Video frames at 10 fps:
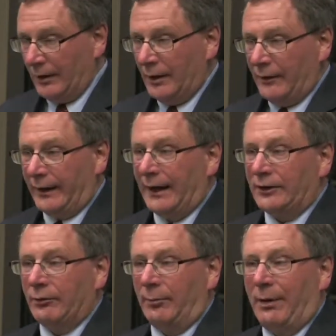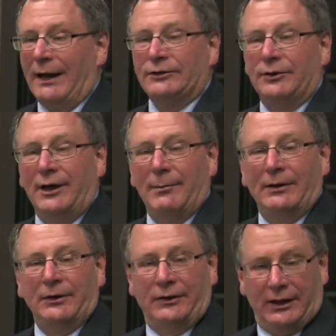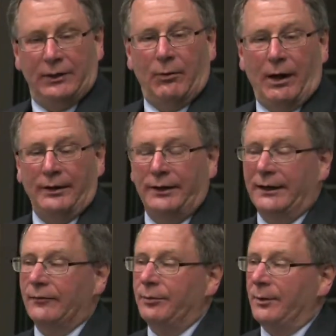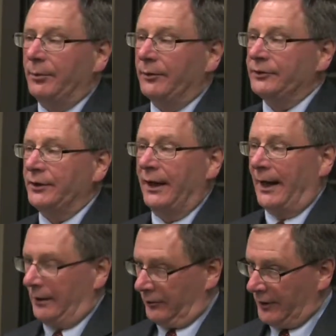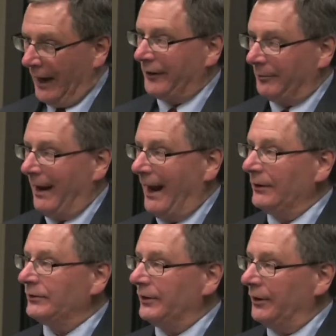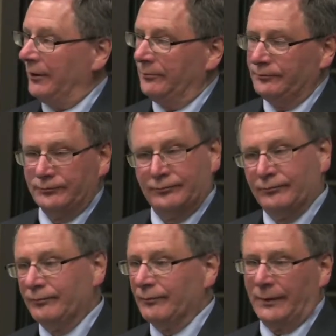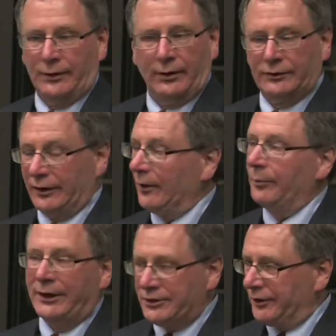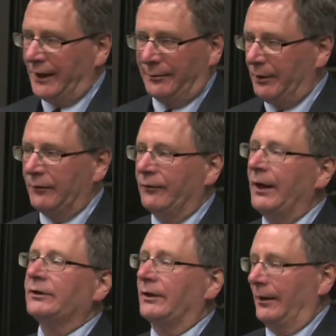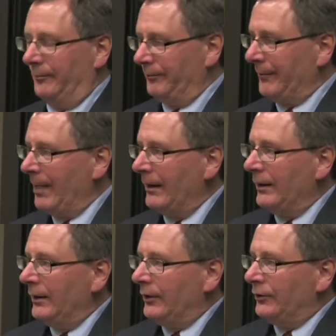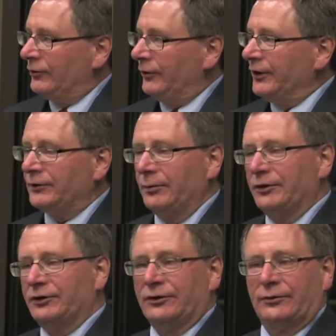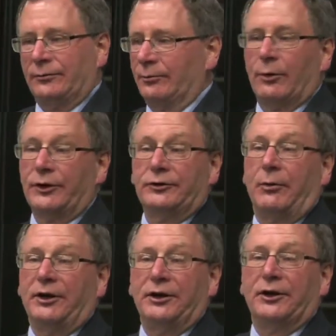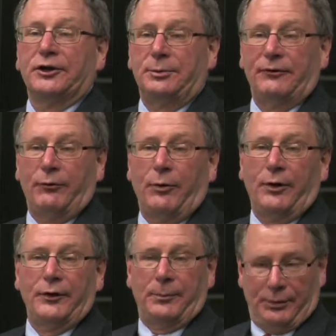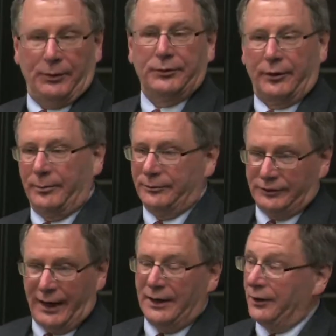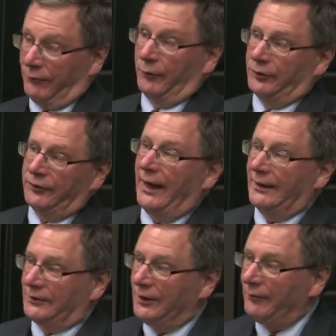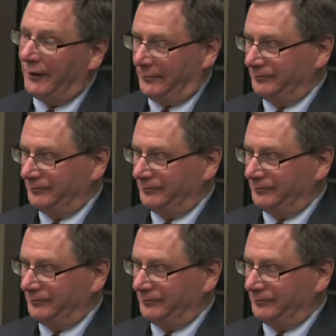They got to El Paso and they met the Tigua native peoples, and they had a Catholic mass and a celebration. They had a big fiesta. So this was more than 20 years before the Pilgrims and the first Thanksgiving.